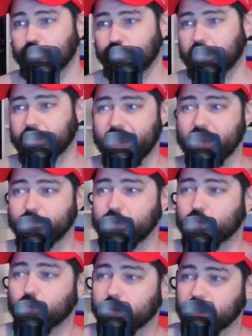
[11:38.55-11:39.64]
Brailey had
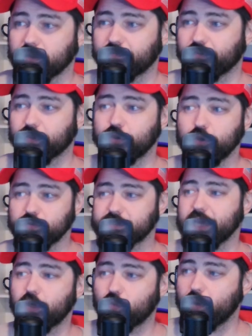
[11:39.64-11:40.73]
been working for the New
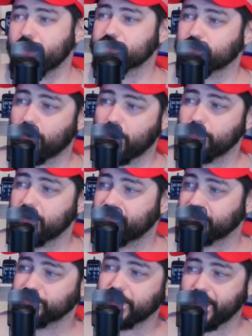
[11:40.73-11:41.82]
South Wales Department of
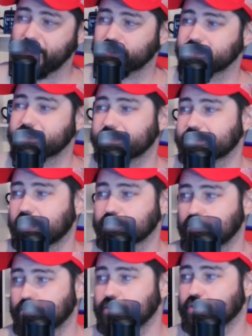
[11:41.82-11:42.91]
Education since
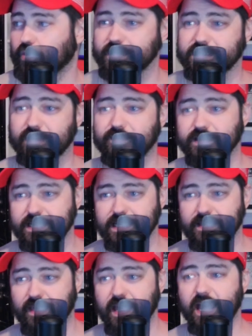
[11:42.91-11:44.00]
October 2017